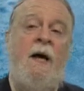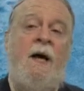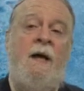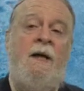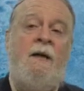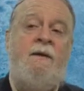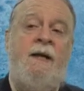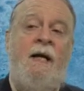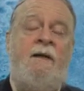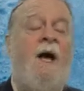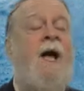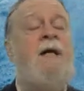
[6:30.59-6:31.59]
uh,
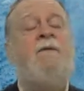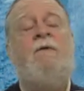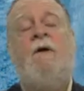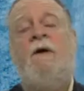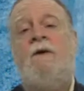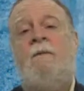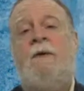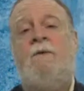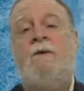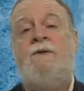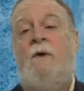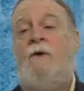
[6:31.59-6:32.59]
that kind of
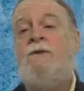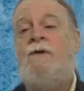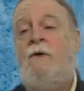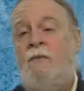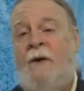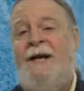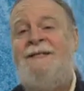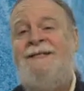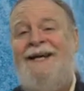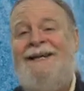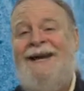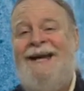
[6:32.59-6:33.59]
argument was also raised
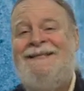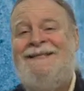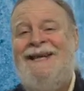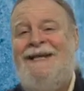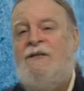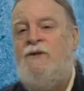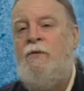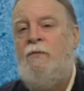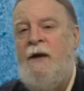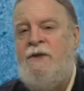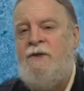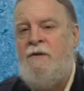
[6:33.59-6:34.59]
against
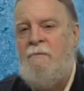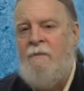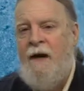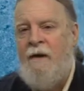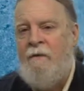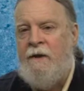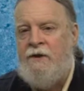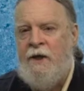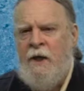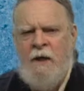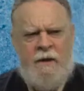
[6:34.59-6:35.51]
interracial marriage.